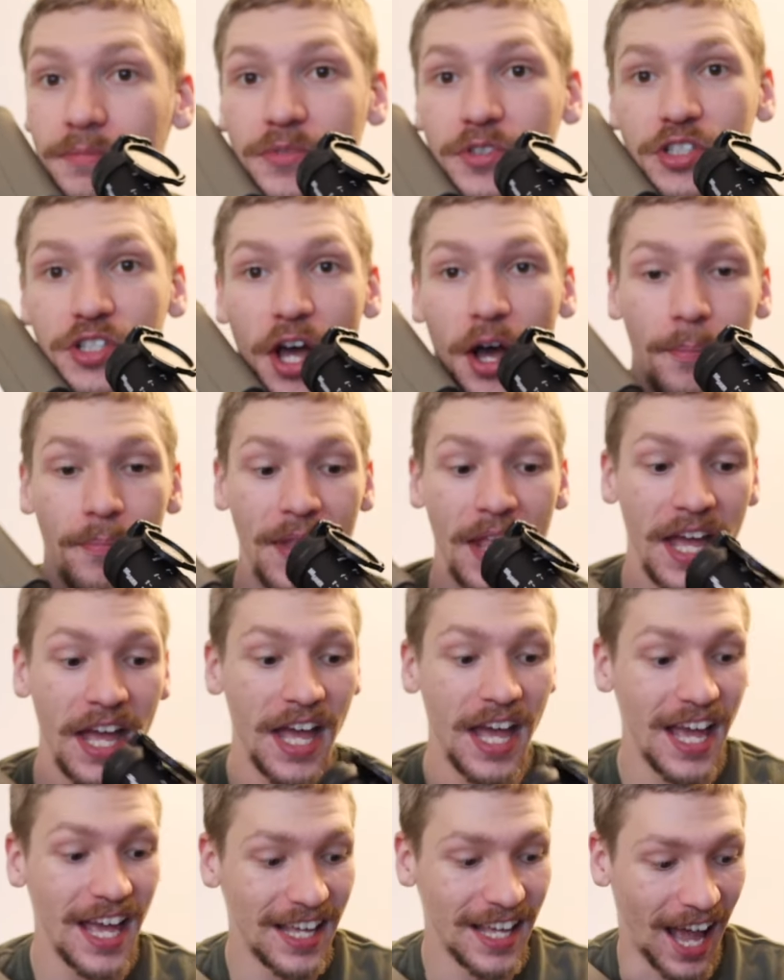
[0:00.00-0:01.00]
So
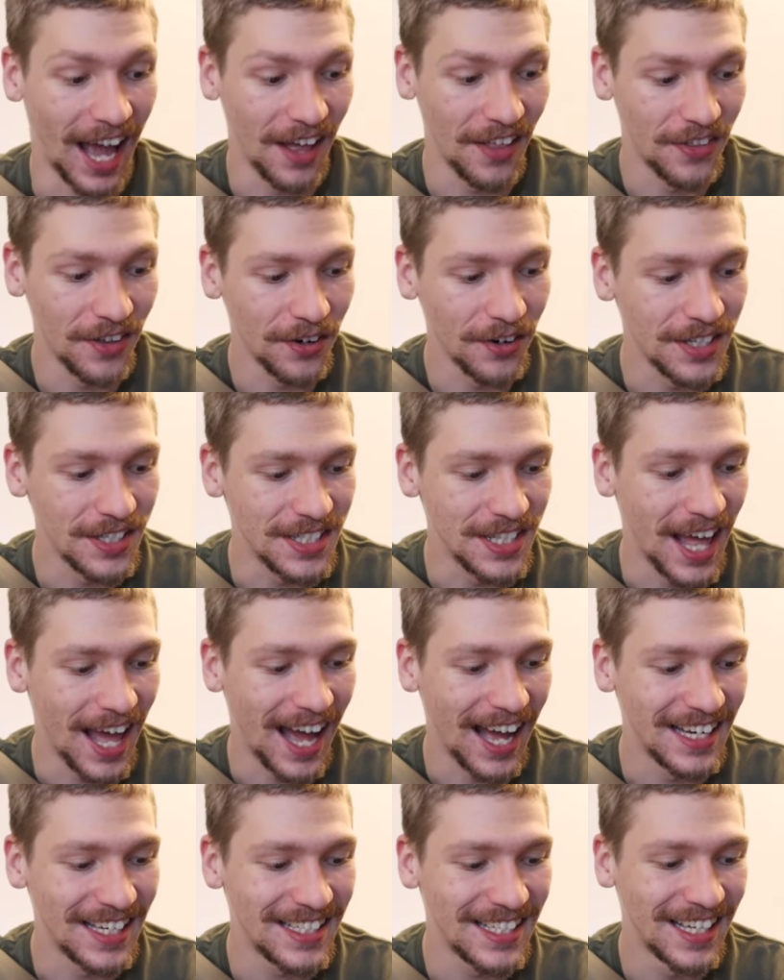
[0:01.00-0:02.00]
yeah, there is
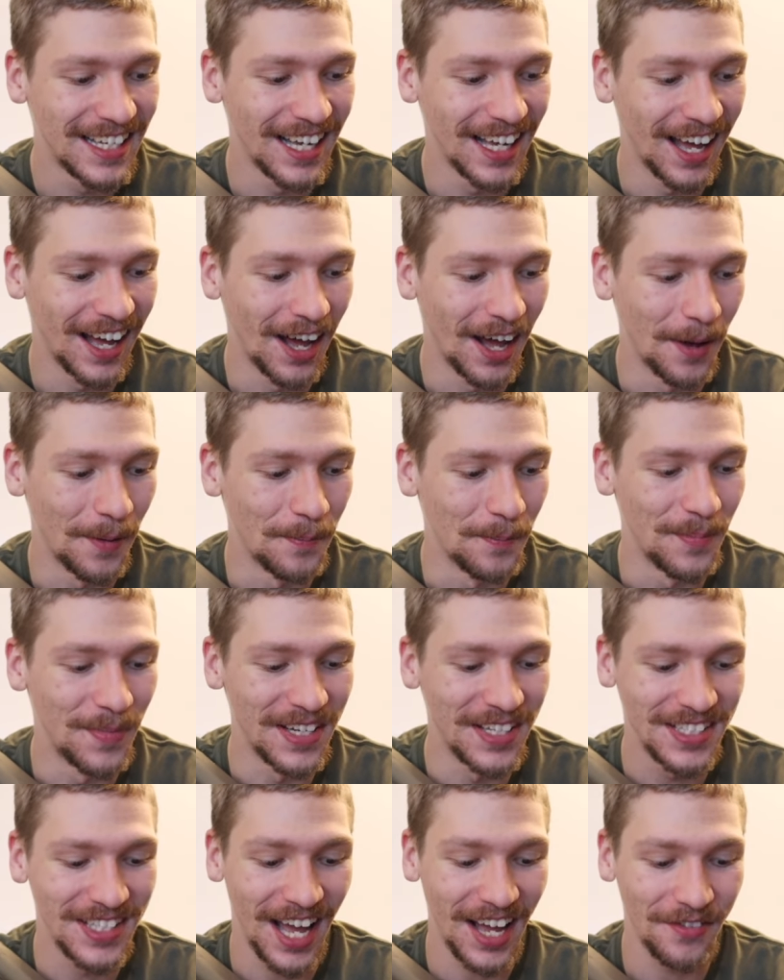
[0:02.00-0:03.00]
that,
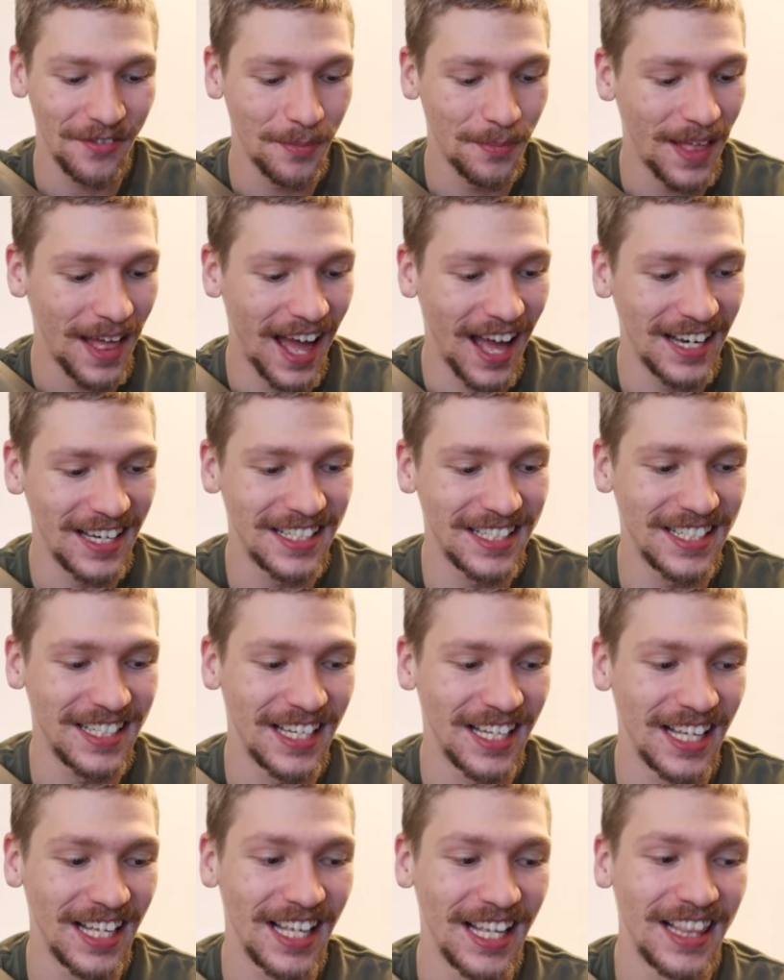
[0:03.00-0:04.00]
but aside from
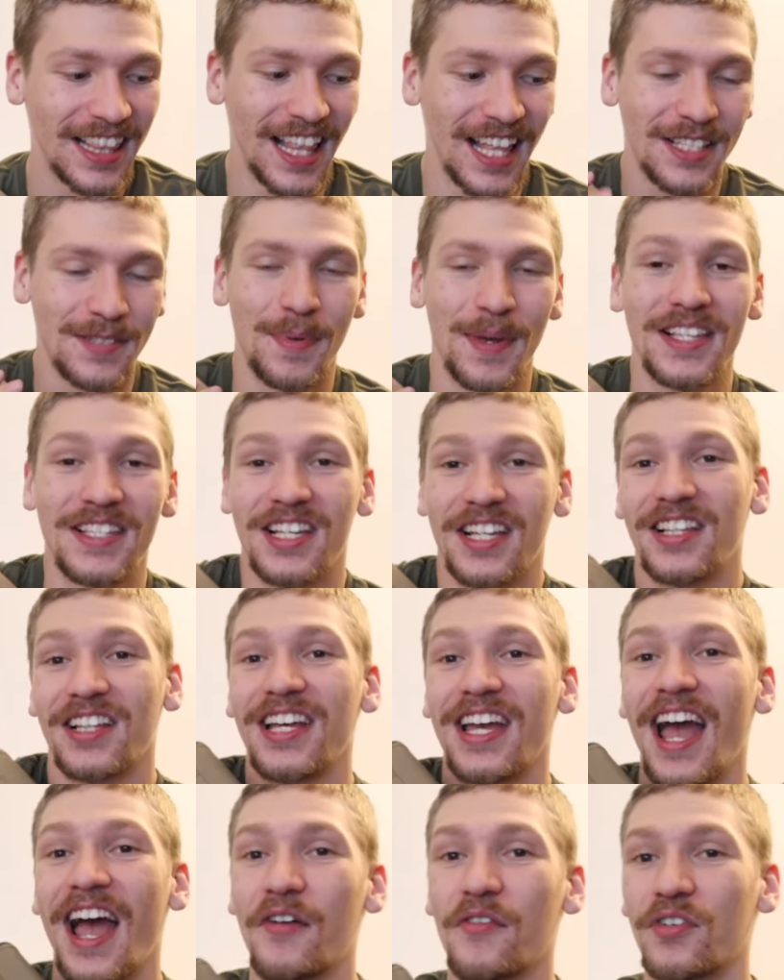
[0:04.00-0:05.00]
that, that's
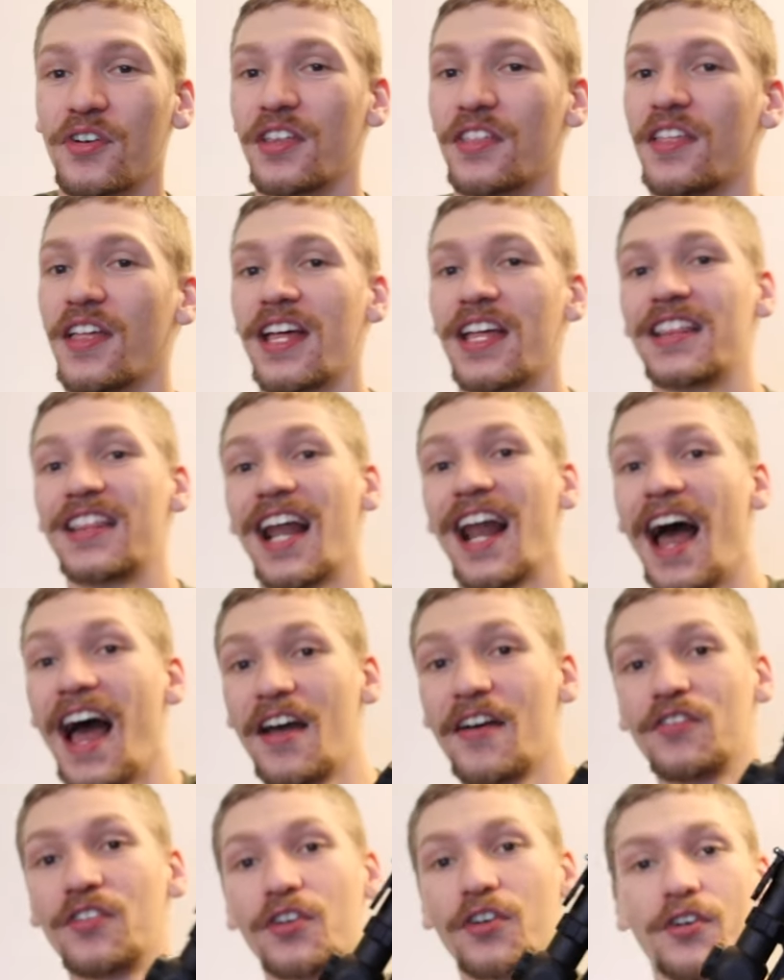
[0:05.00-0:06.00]
basically everything that
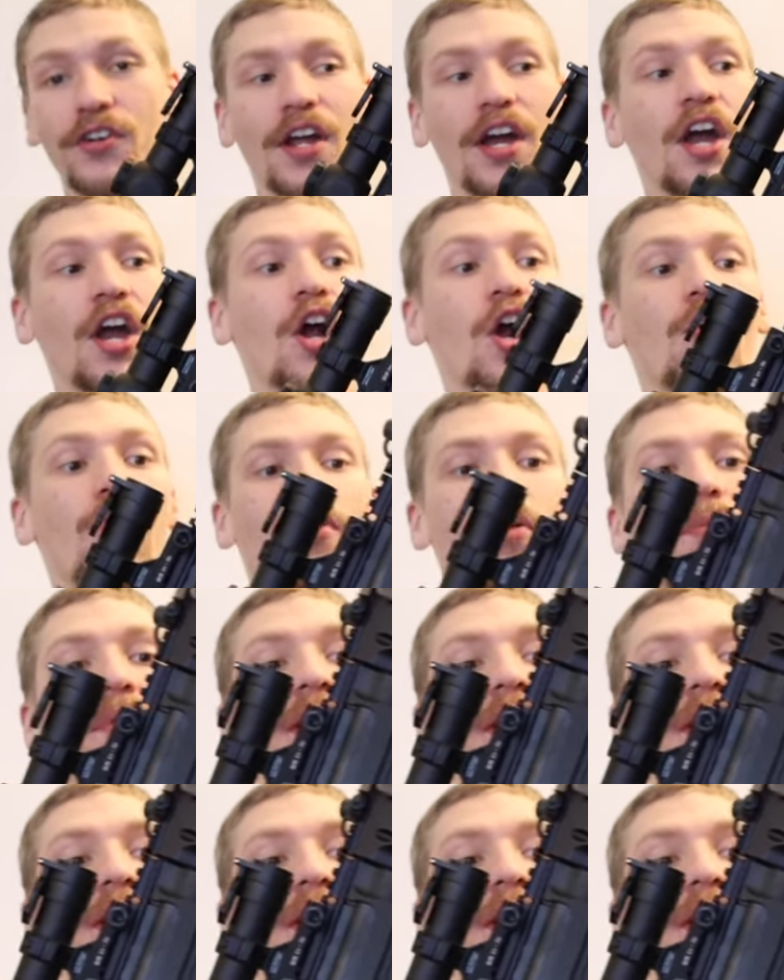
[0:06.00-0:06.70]
I've learned from